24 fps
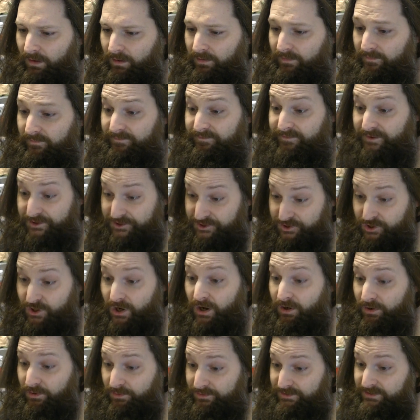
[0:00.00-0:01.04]
Fish
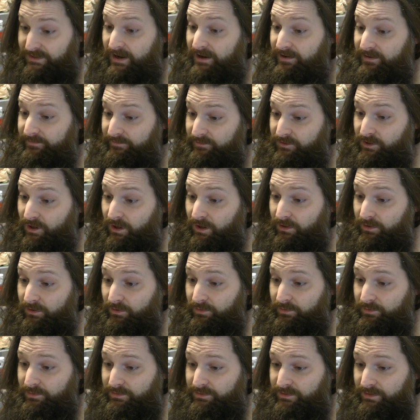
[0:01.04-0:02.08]
tacos, yeah,
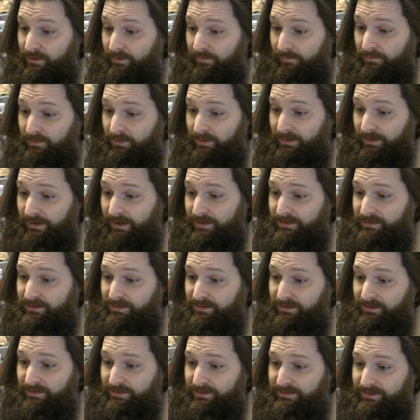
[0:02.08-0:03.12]
tacos,
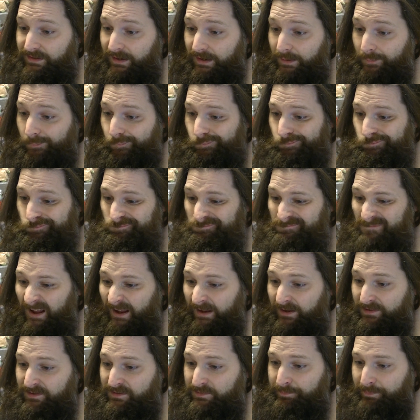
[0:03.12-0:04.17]
quesadillas,
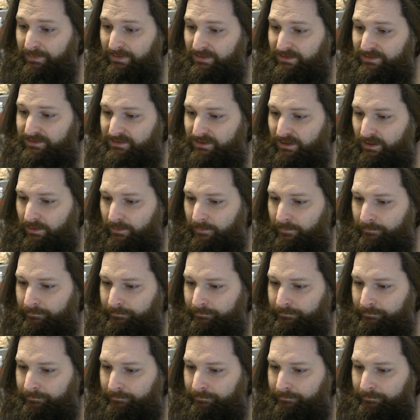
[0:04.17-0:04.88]
eggs, pizza.